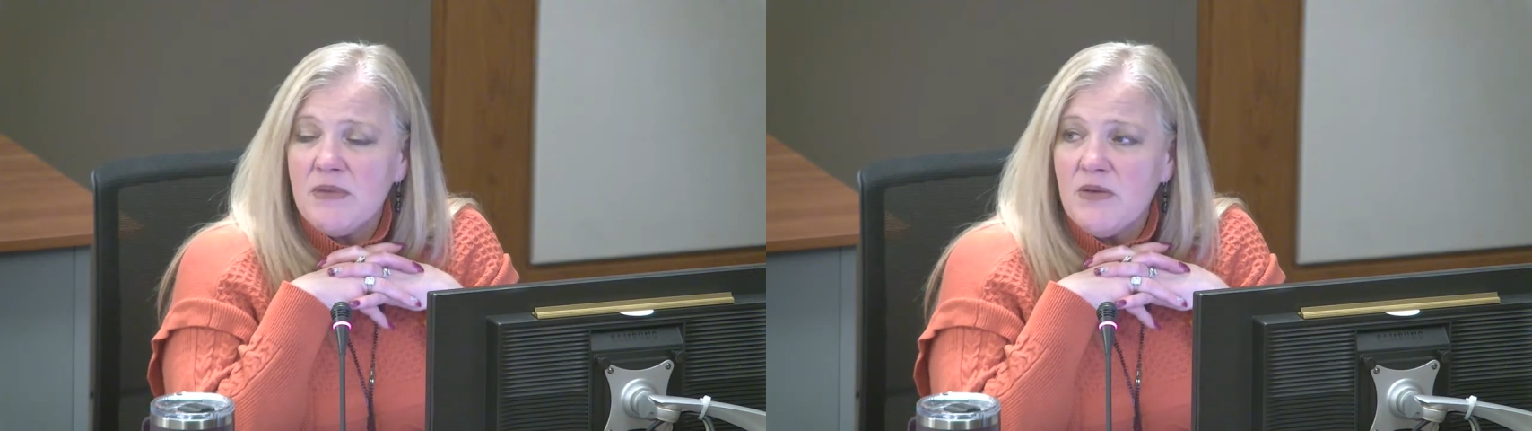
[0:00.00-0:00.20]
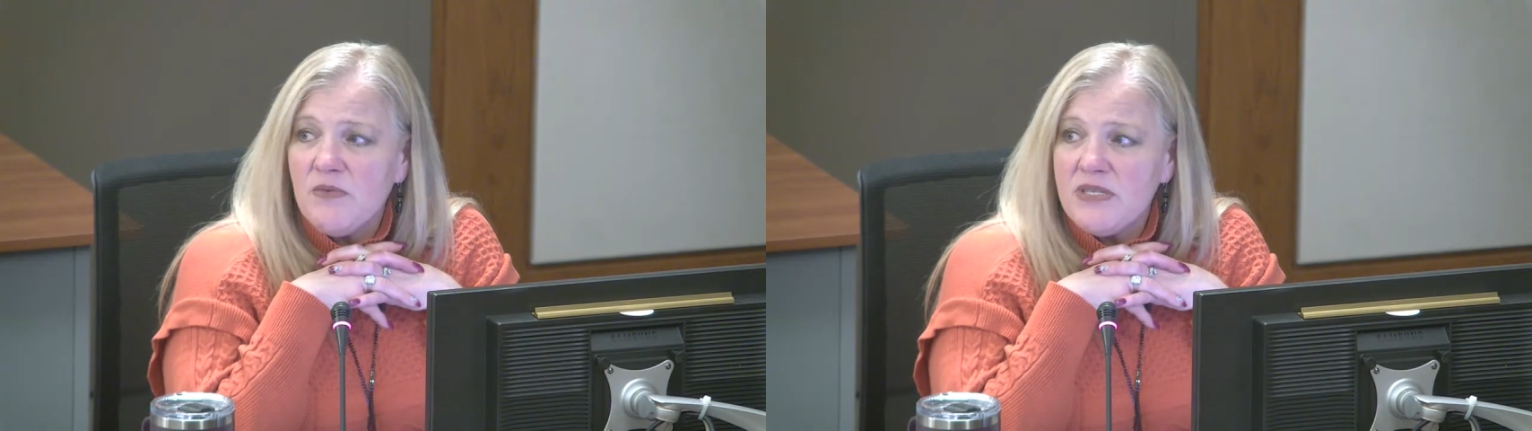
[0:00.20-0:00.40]

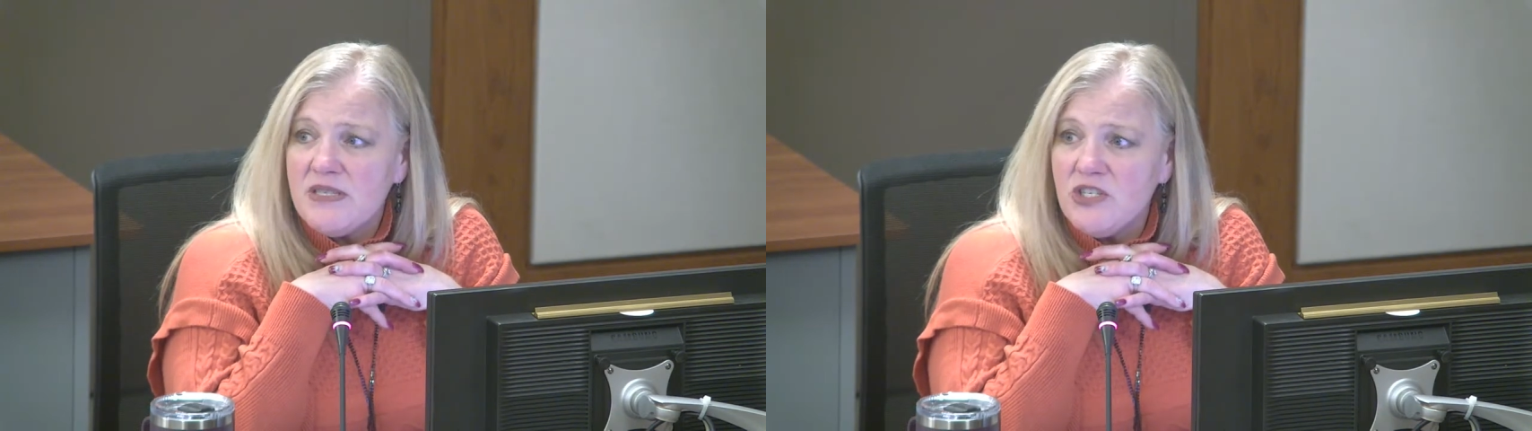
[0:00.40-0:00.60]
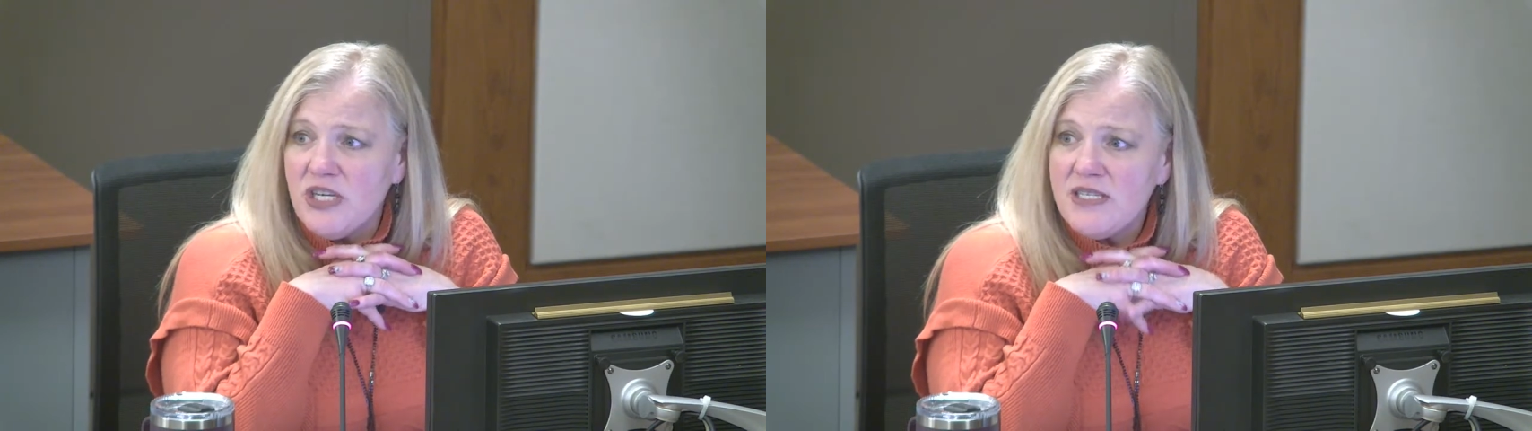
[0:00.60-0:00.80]
It was
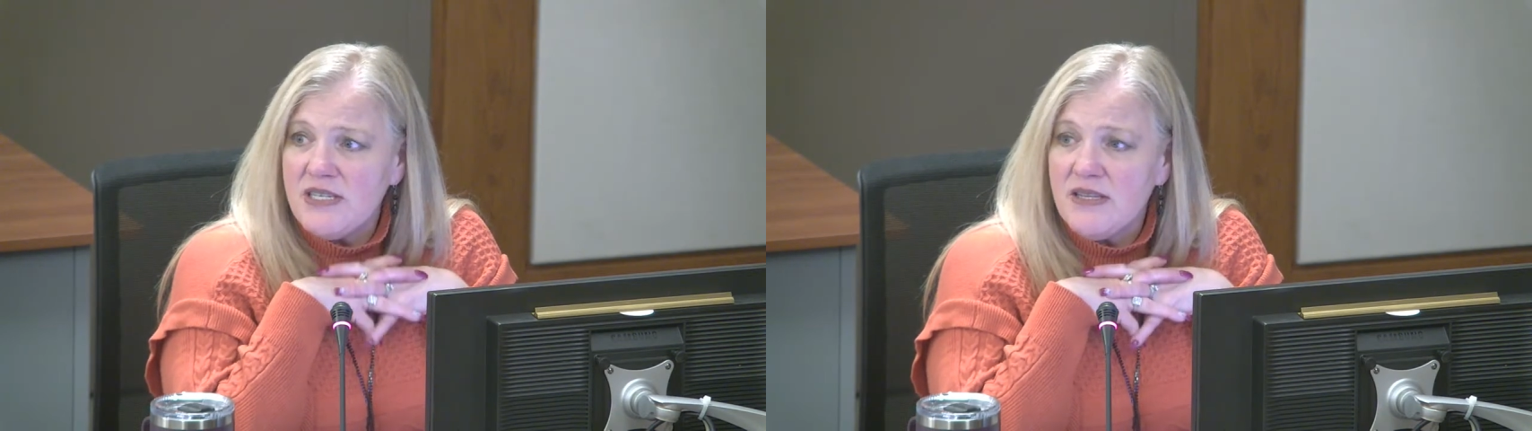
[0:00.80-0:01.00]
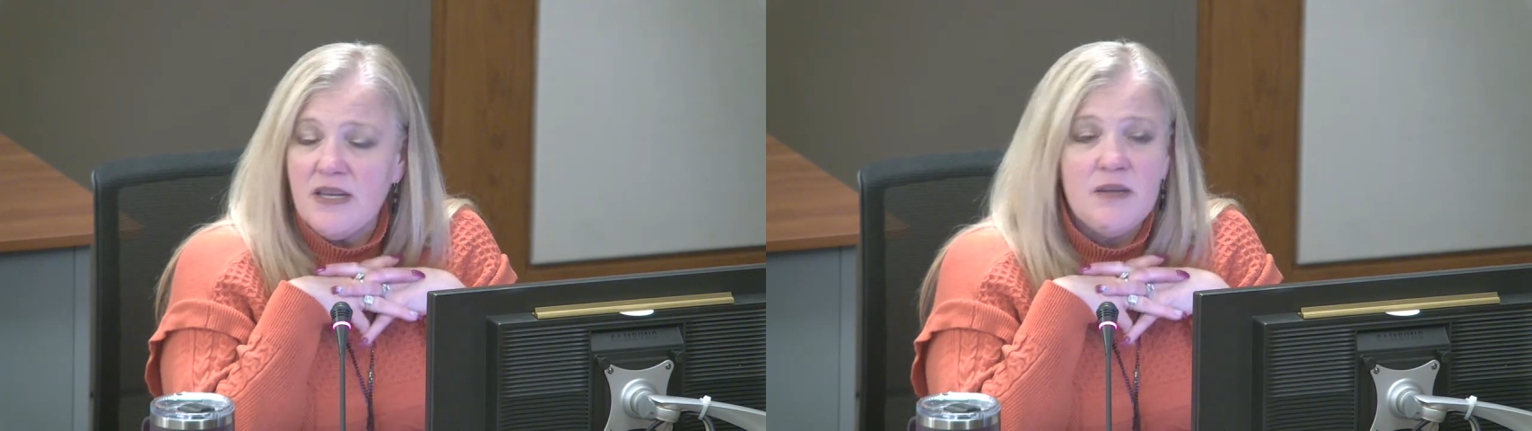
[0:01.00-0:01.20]

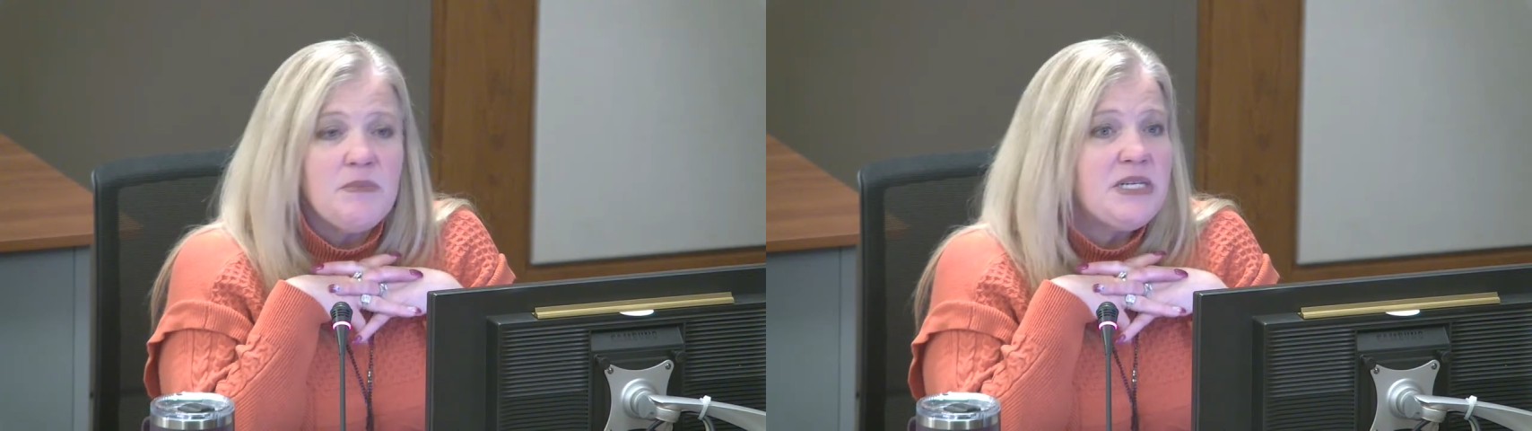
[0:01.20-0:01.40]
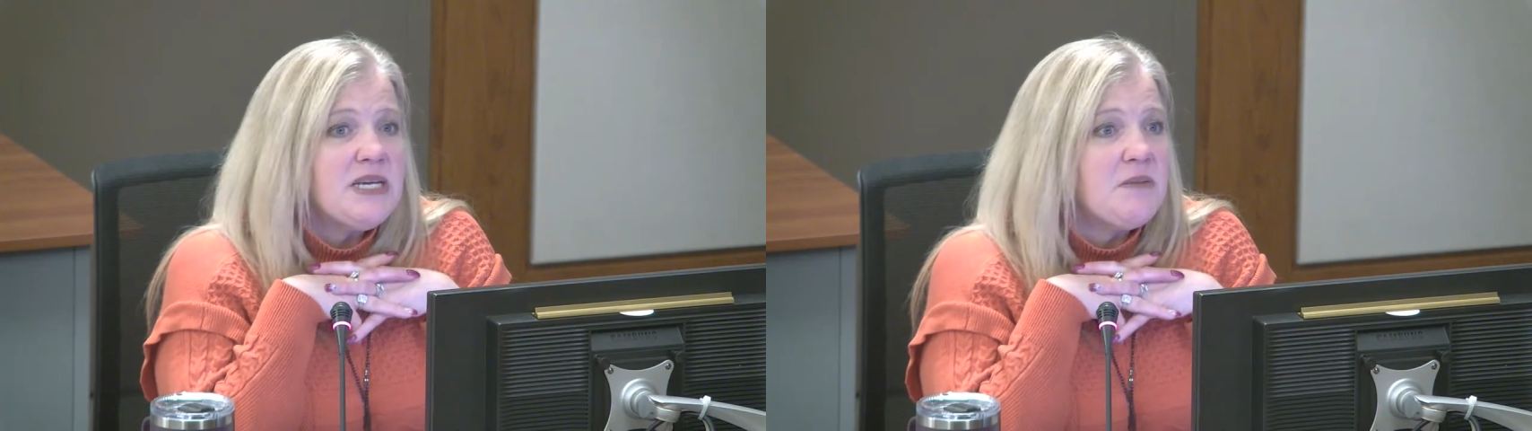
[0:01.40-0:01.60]
suggested that it
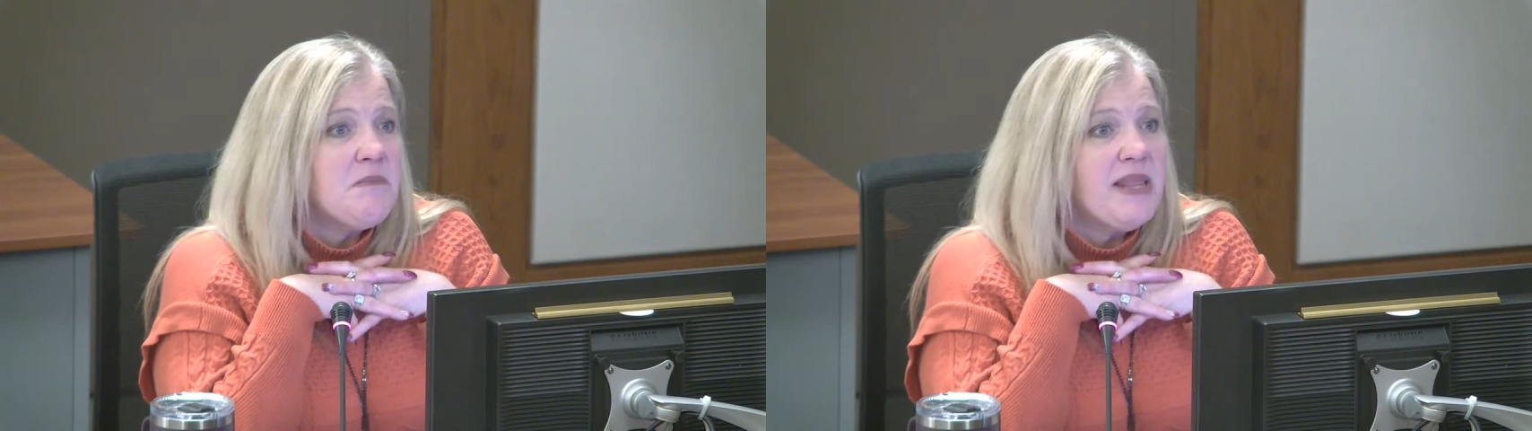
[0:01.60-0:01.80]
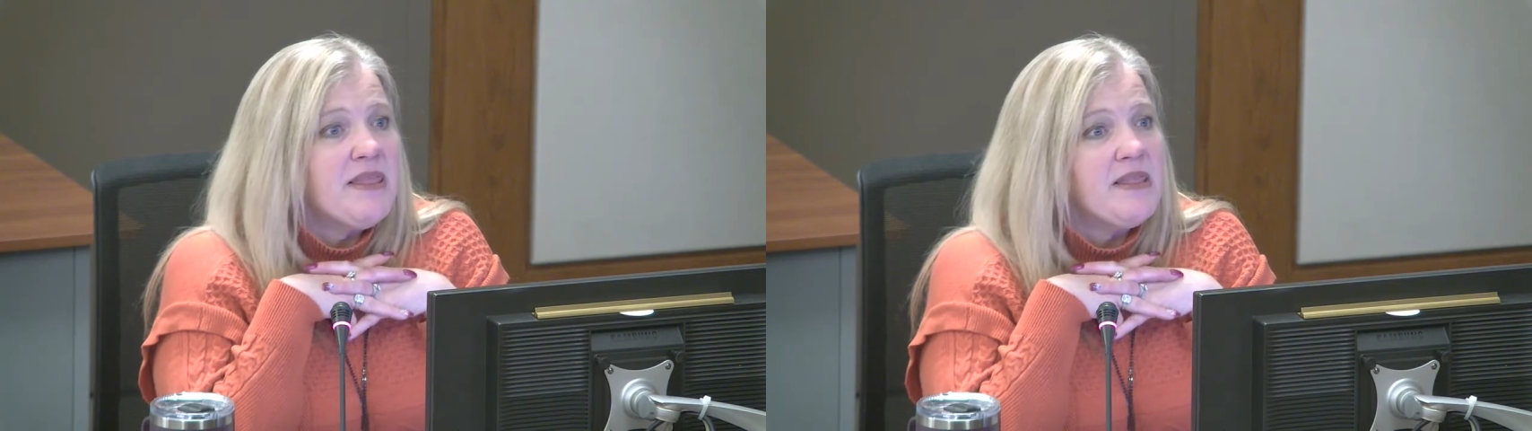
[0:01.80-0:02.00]
be done
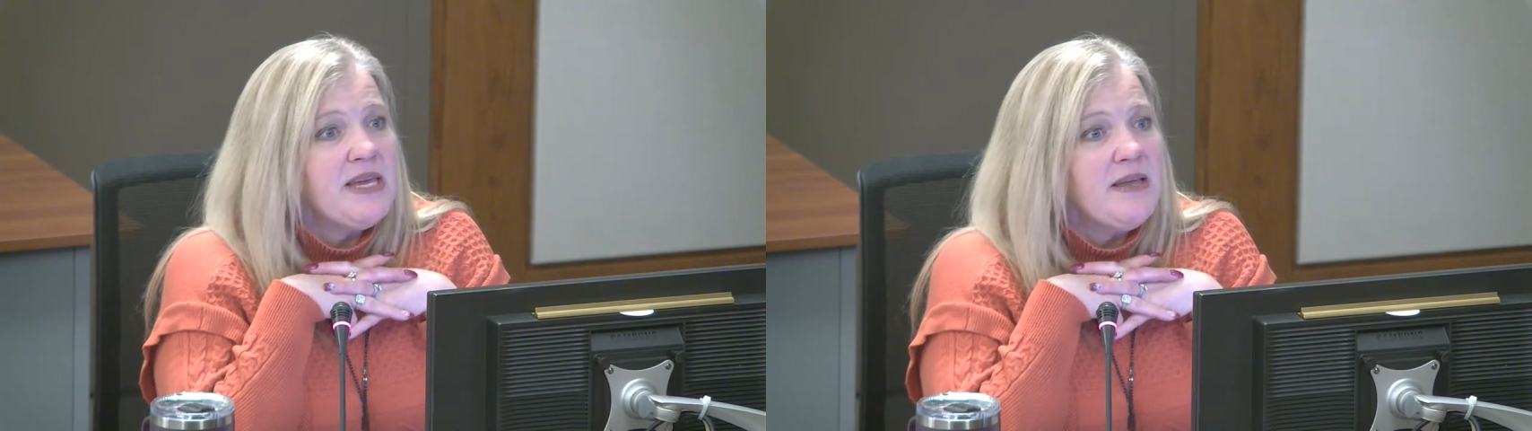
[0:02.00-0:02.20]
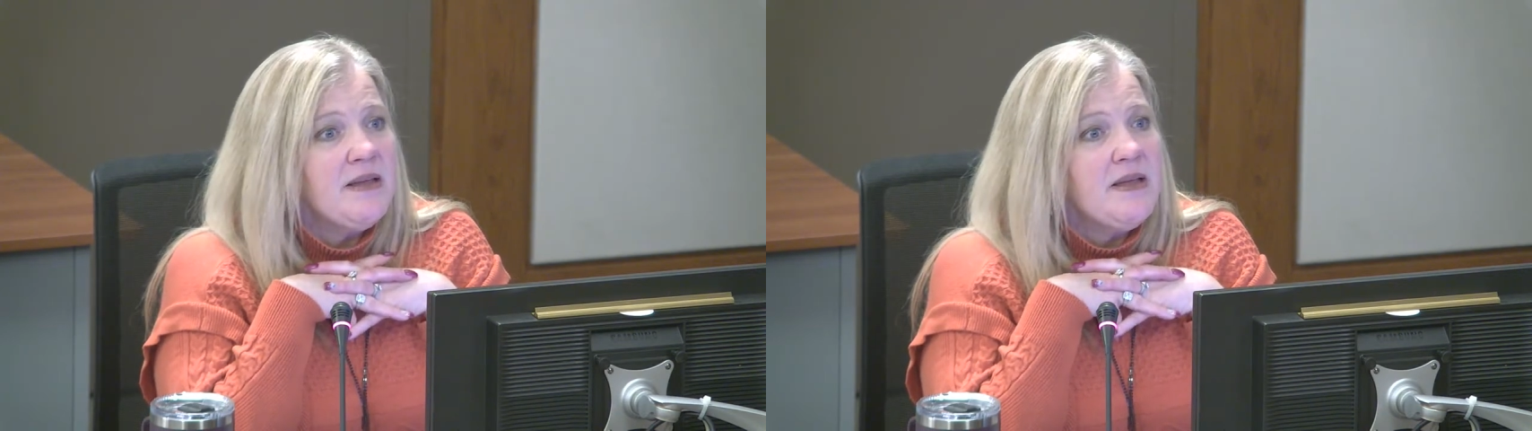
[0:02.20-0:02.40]

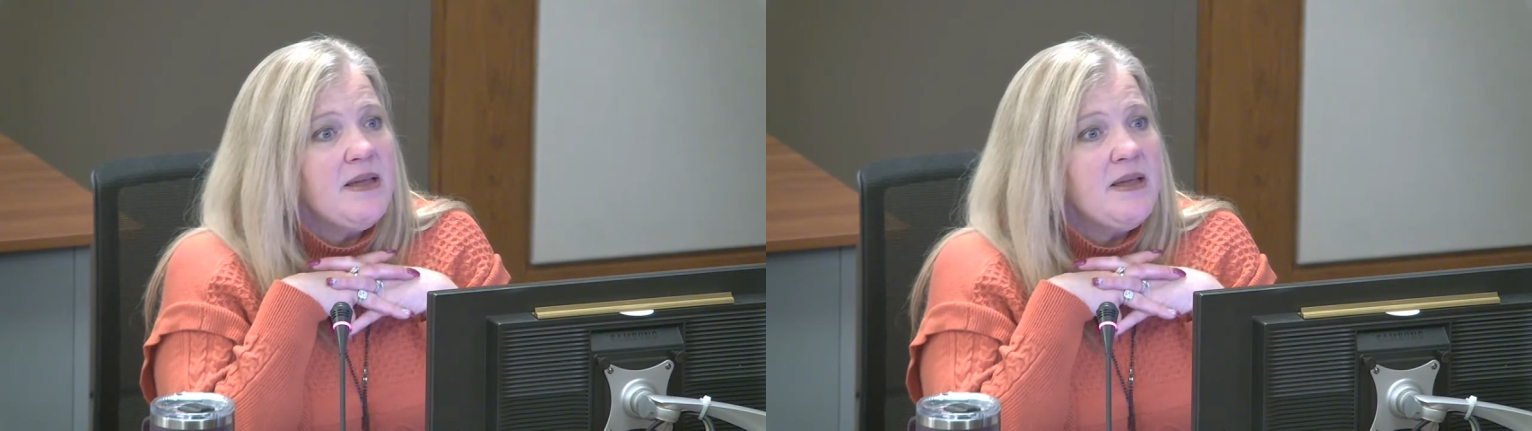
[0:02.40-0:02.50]
monthly,